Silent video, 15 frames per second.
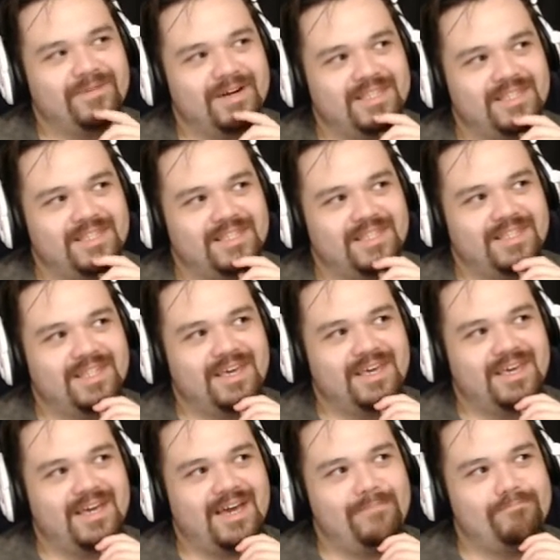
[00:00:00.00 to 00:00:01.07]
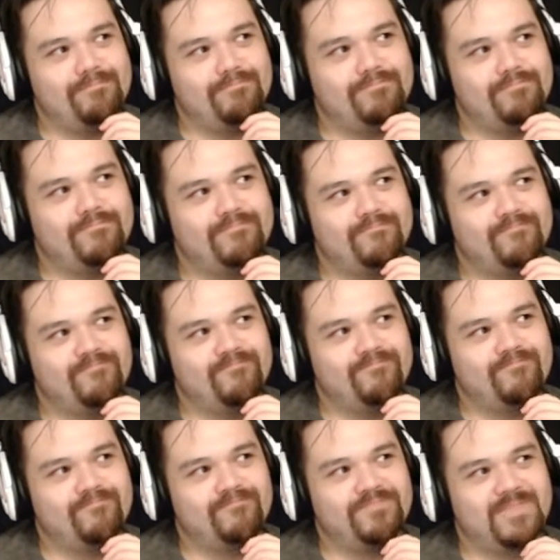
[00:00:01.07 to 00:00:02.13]
I think I'm
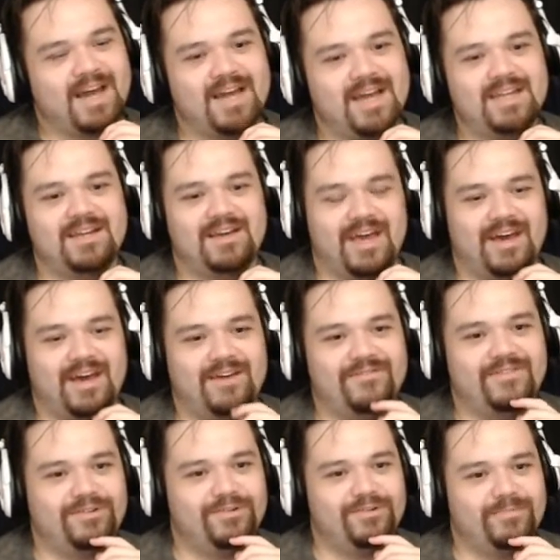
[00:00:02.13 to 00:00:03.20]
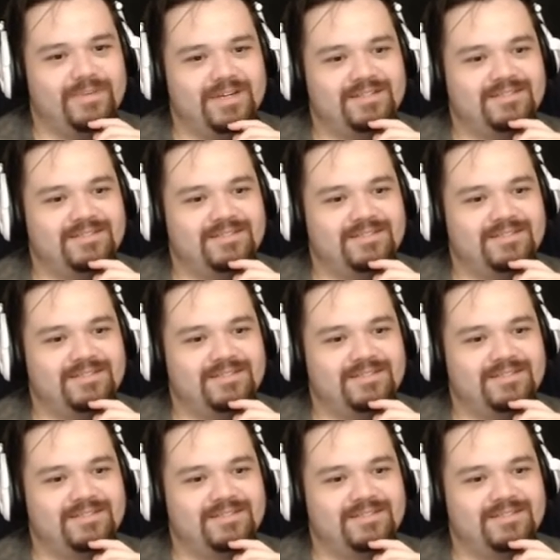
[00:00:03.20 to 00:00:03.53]
kind of have a little bit.